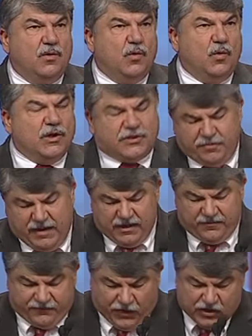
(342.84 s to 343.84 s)
which
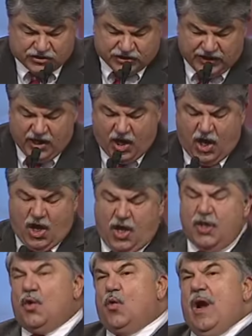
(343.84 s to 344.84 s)
meant virtually all
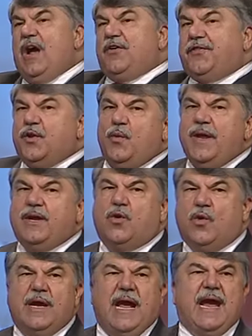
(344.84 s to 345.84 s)
the wealth that we
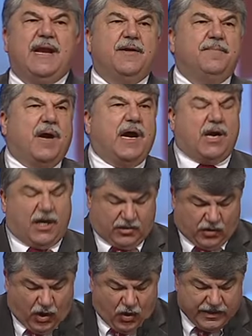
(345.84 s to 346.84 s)
created by our
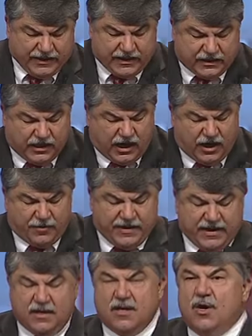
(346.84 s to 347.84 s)
growing
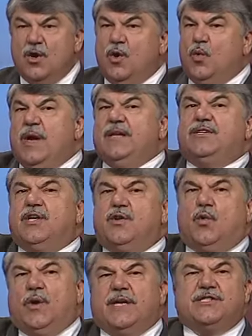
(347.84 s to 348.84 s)
economy went to the
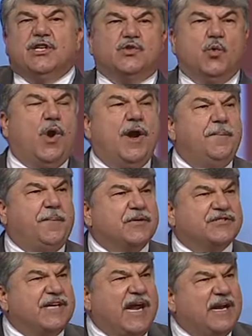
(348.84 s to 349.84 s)
richest
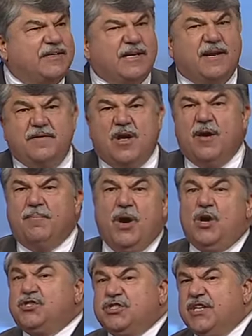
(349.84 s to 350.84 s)
1%, and
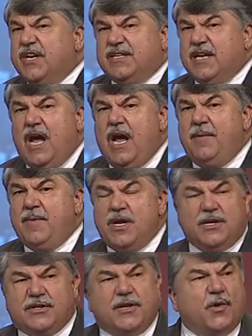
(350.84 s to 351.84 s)
most of the time
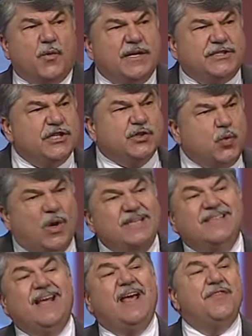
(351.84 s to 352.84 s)
to the richest
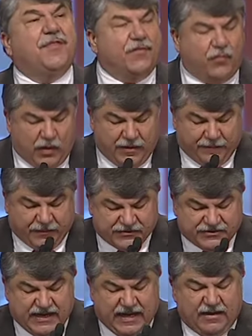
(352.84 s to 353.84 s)
1/10 of
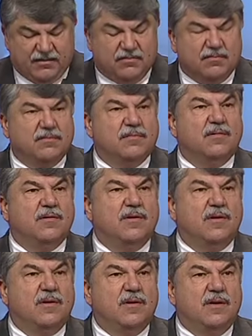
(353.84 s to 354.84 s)
1%.
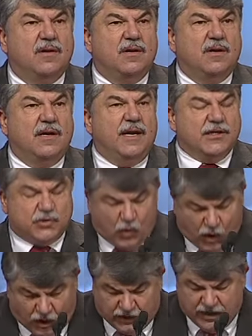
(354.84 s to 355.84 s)
And as
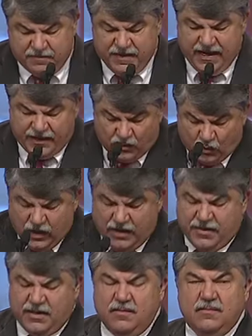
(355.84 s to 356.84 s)
working men and
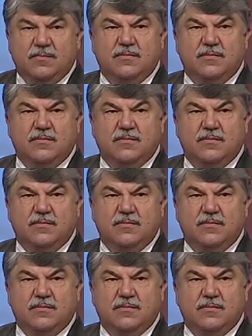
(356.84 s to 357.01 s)
women,